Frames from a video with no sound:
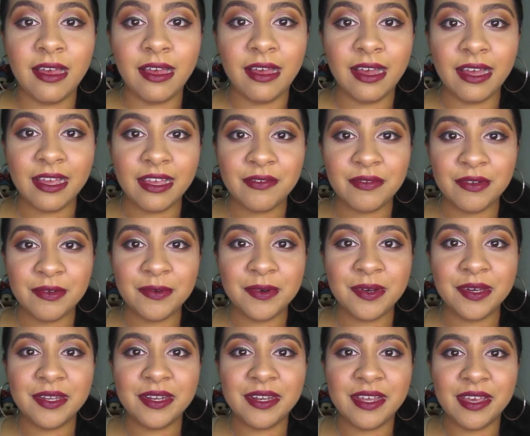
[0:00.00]
Hi
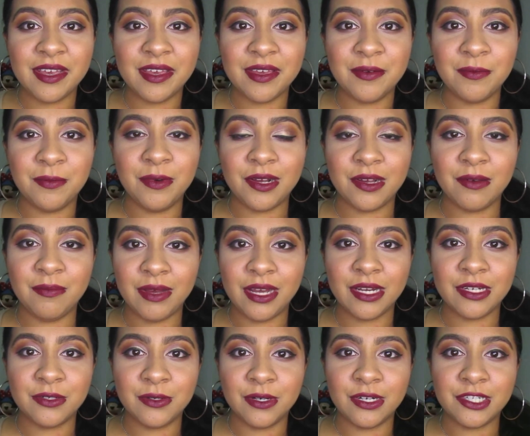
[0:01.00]
everyone, and welcome
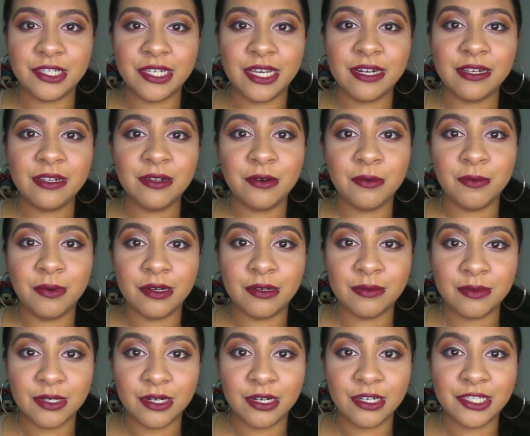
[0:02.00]
back to our channel, or
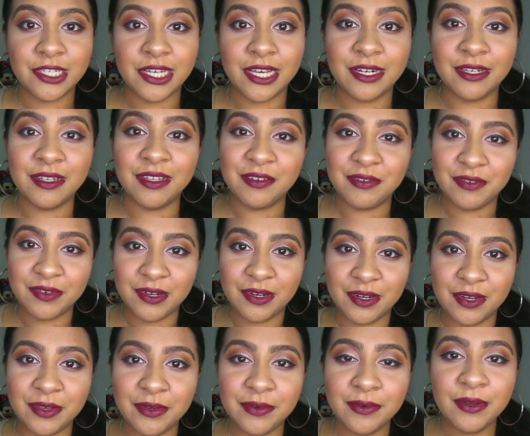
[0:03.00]
welcome to our channel if you're
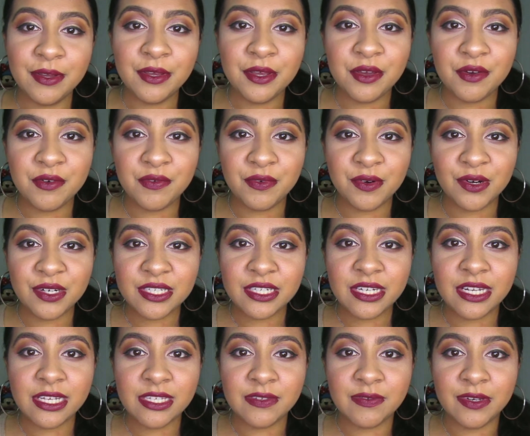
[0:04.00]
new. For
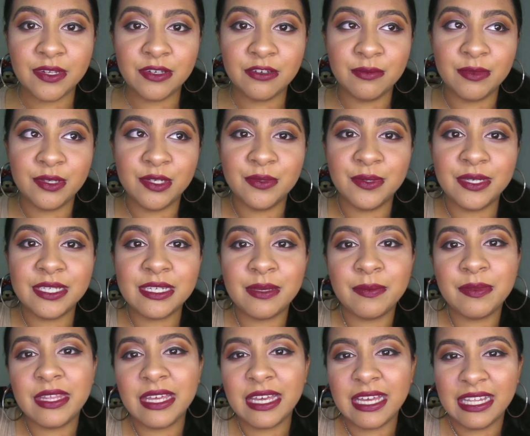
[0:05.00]
today's video, we'll be doing
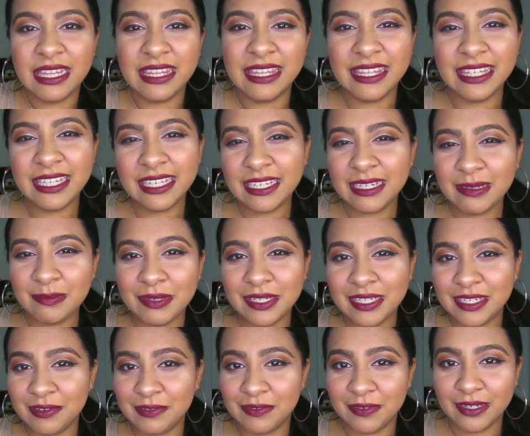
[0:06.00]
something a little
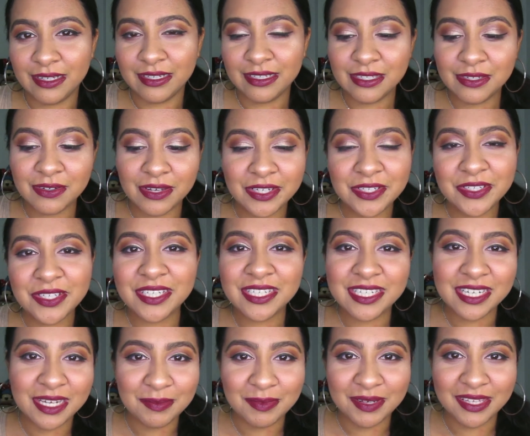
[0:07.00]
bit different. So as you can
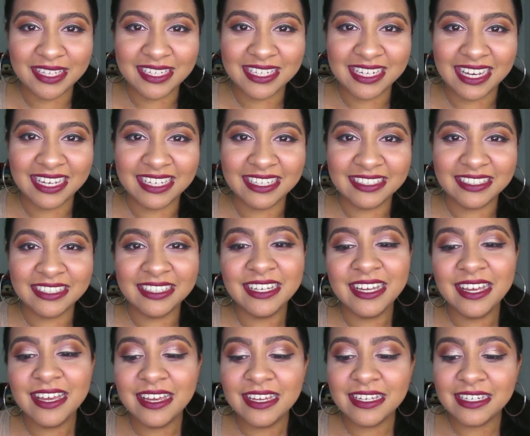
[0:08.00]
tell by the title,
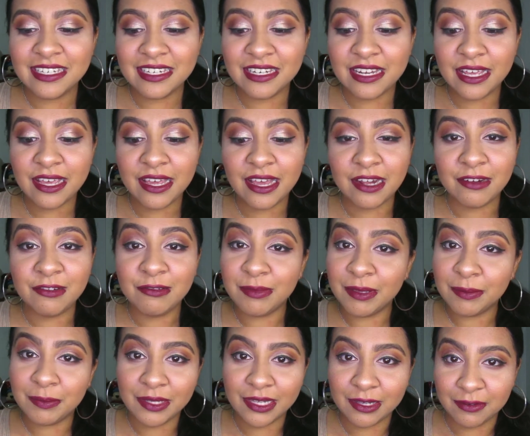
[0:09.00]
today I will
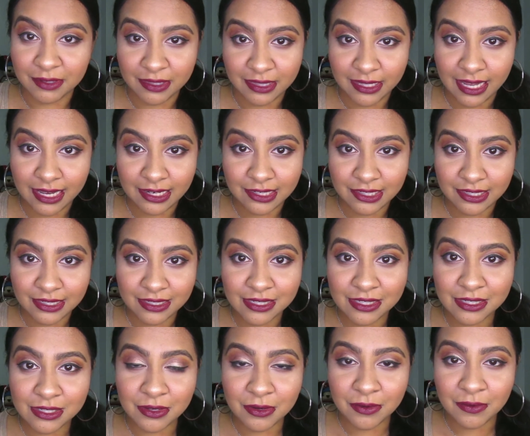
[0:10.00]
be playing with lashes.
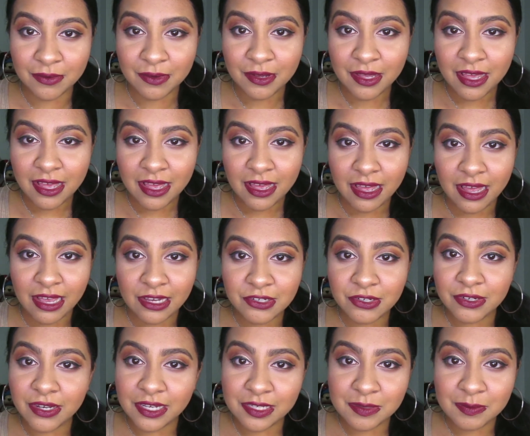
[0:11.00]
So
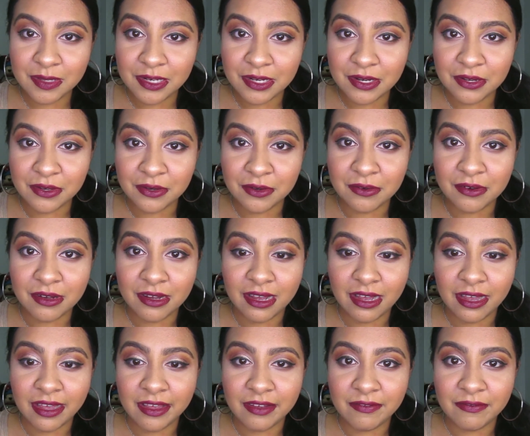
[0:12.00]
as you guys may know,
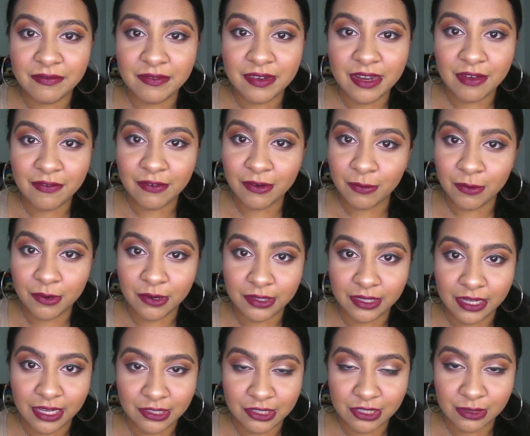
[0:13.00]
I've never
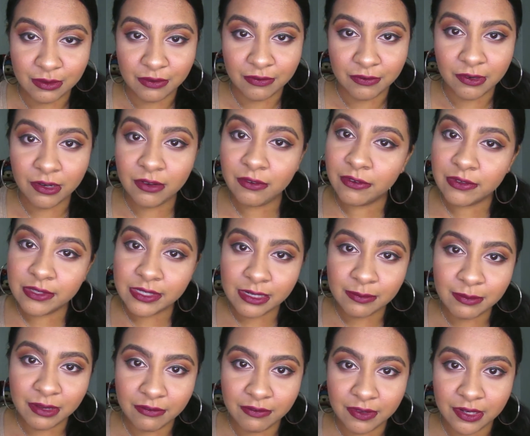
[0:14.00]
worn lashes before. If you've
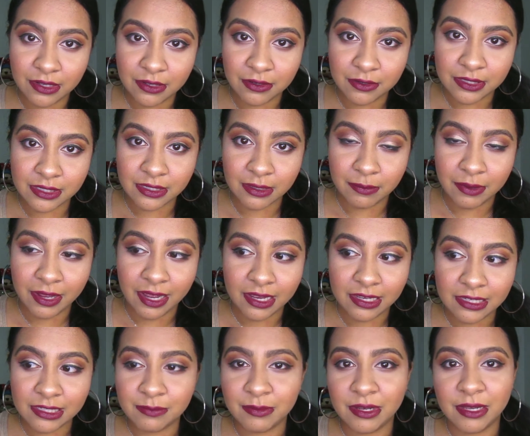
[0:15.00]
seen my videos in the
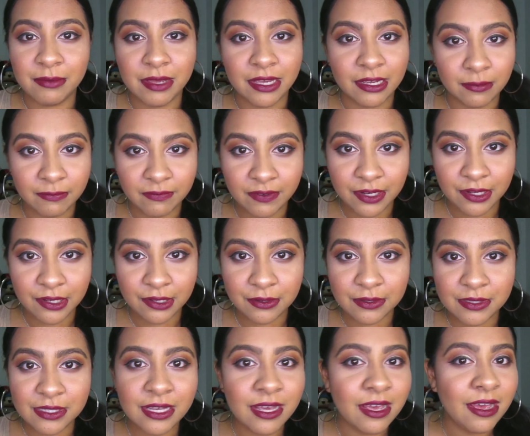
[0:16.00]
past, my makeup
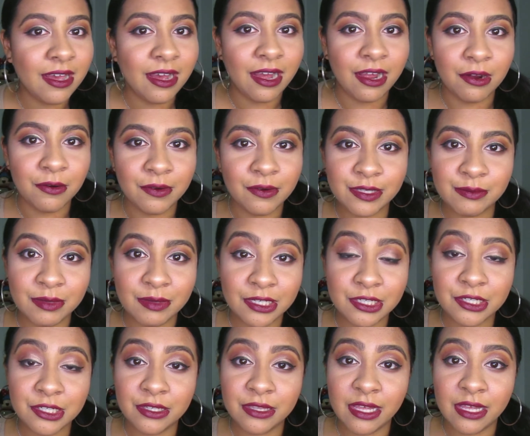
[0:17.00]
videos, I always
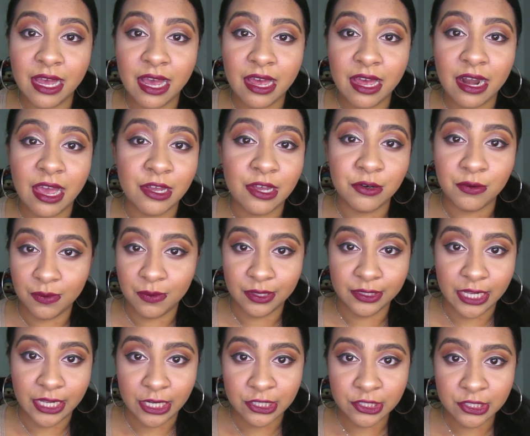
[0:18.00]
mention that I don't
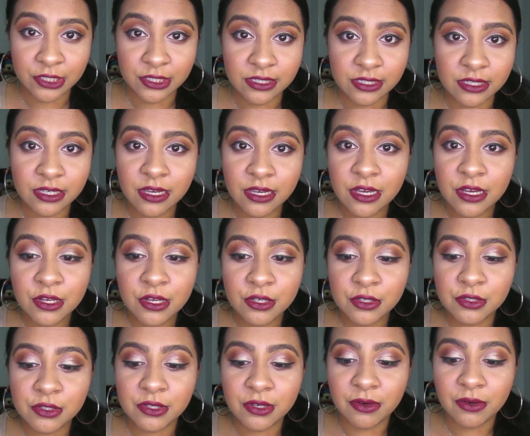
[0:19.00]
wear lashes.
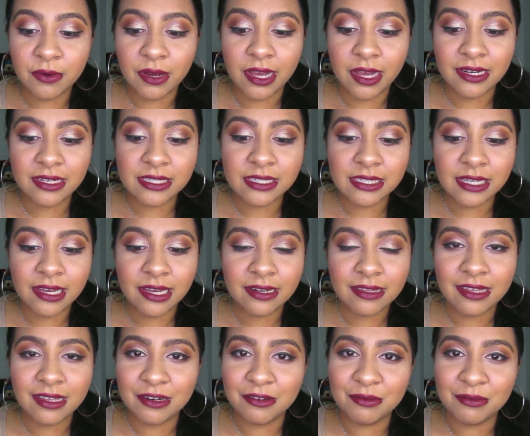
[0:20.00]
So I
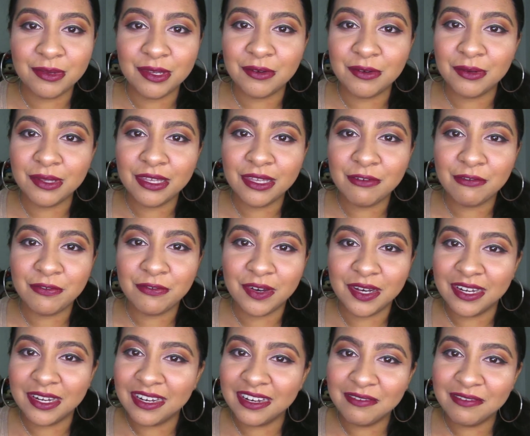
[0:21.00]
decided that it would be a really
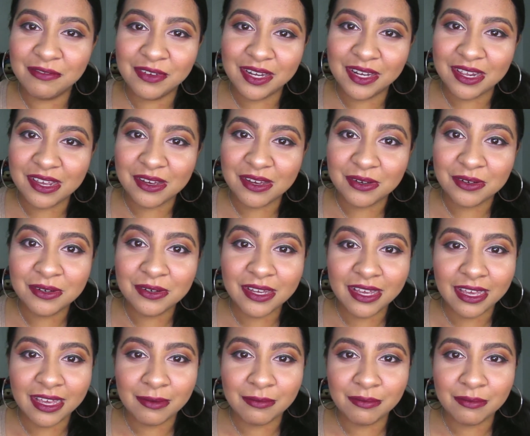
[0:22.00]
fun video,
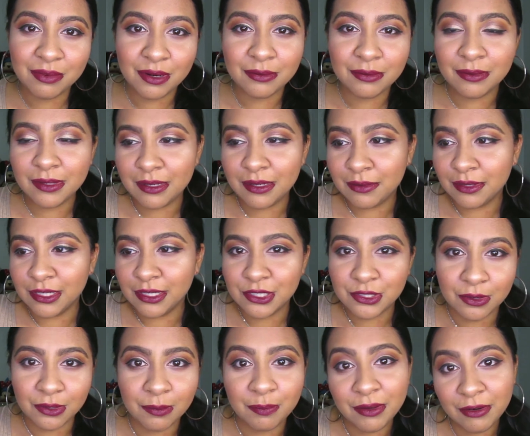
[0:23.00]
and probably a really
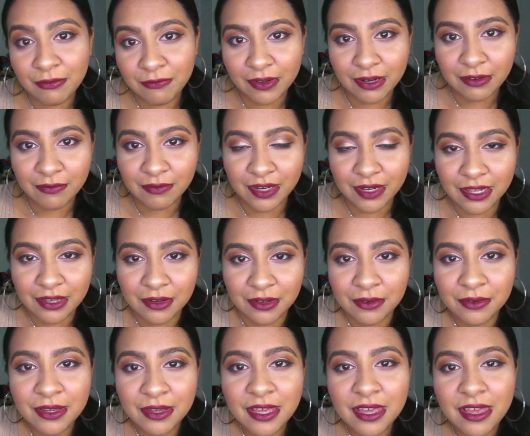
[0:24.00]
short but fun
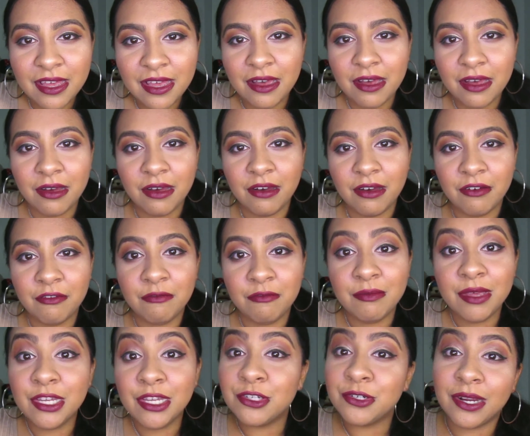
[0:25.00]
video, of
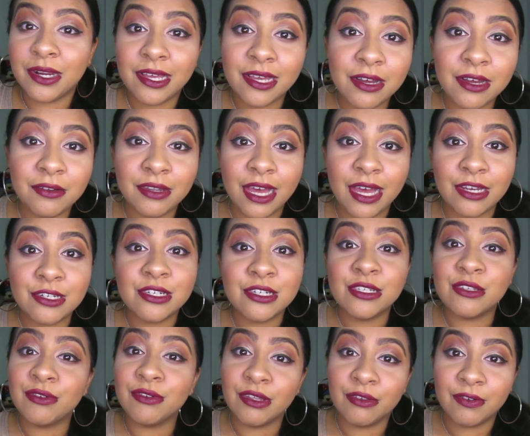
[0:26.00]
me trying out
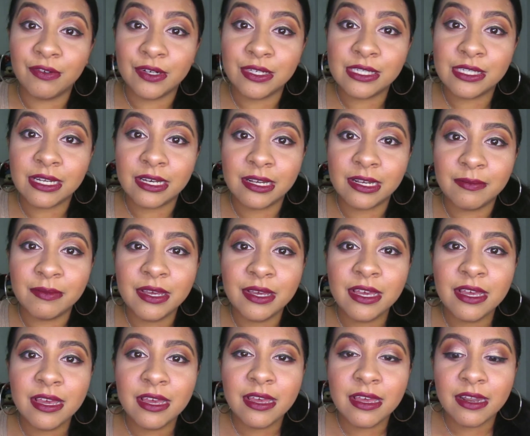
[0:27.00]
lashes for the first time.
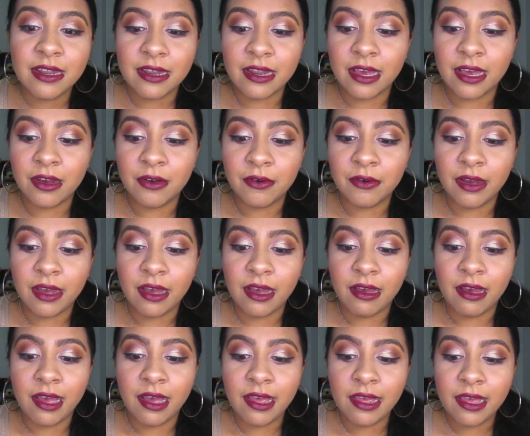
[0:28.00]
Now,
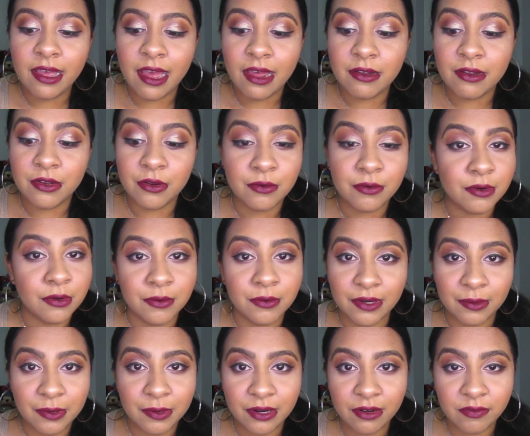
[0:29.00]
I don't
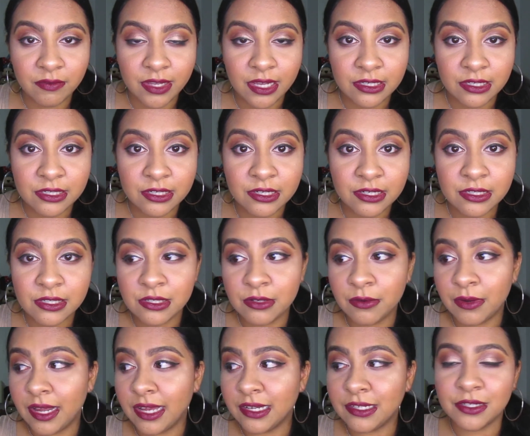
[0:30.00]
own a pair of lashes,
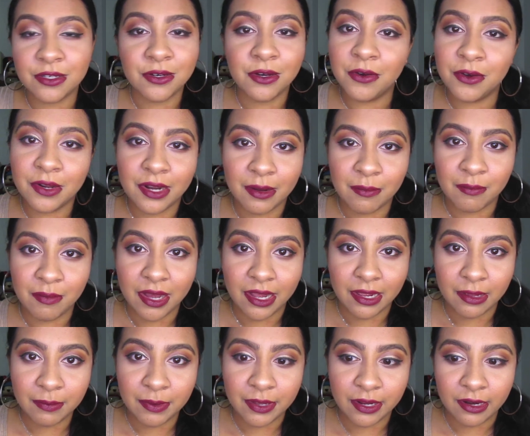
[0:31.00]
so I had to go out and
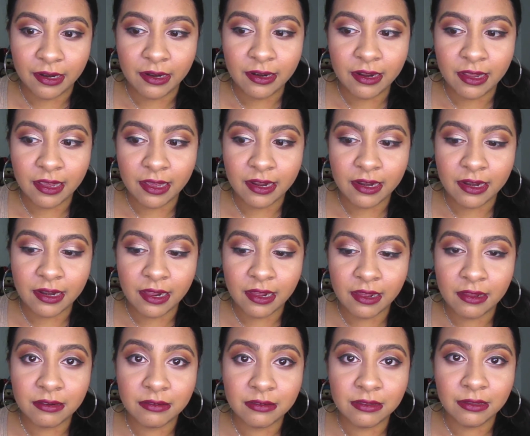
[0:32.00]
buy a pair, and
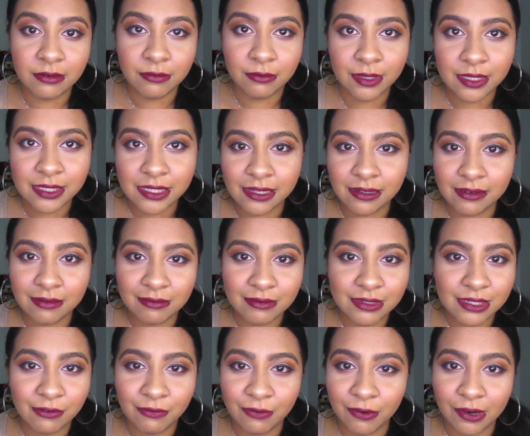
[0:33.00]
the
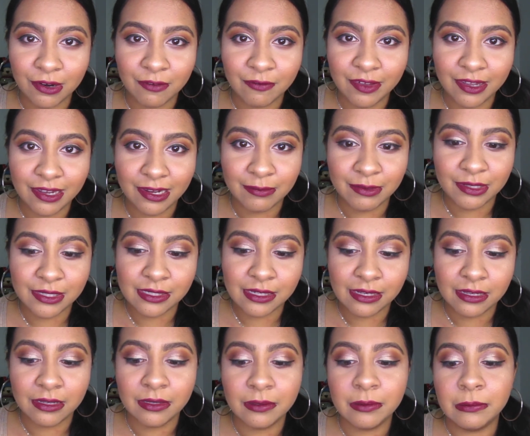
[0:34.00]
recent Sephora VIB
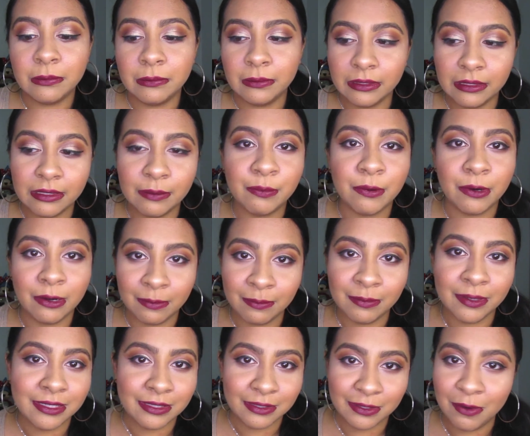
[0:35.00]
sale really
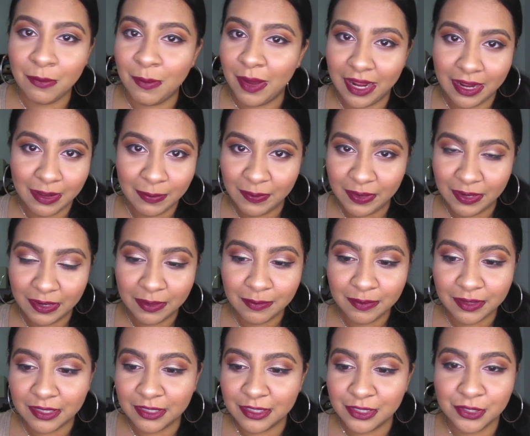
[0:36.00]
prompted me to go buy a pair
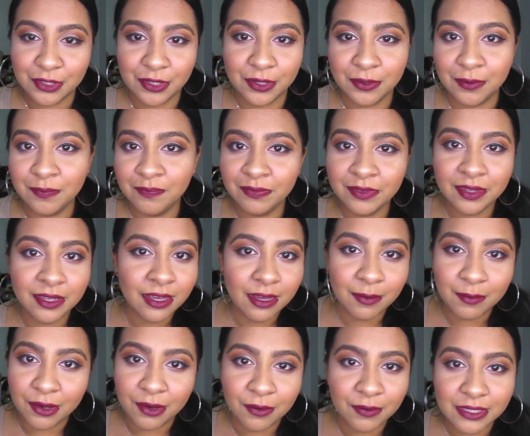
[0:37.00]
because, you know,
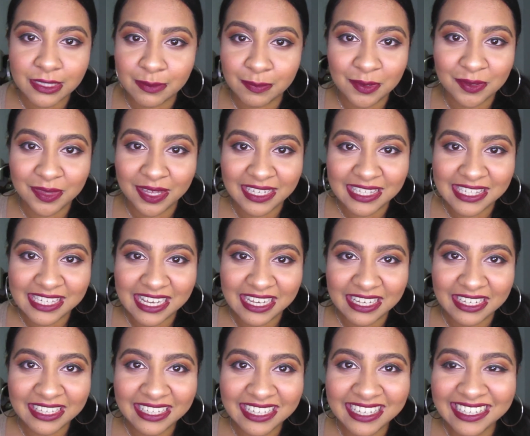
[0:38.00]
I'm always about that
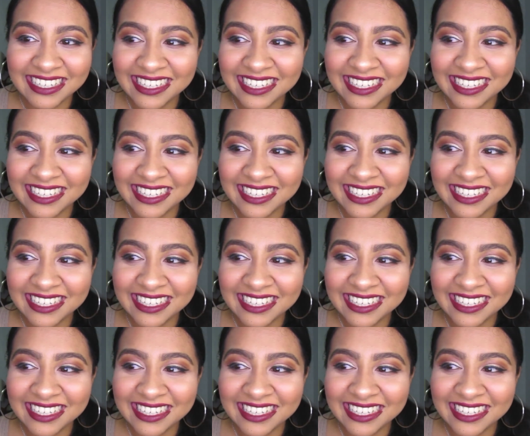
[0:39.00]
sale.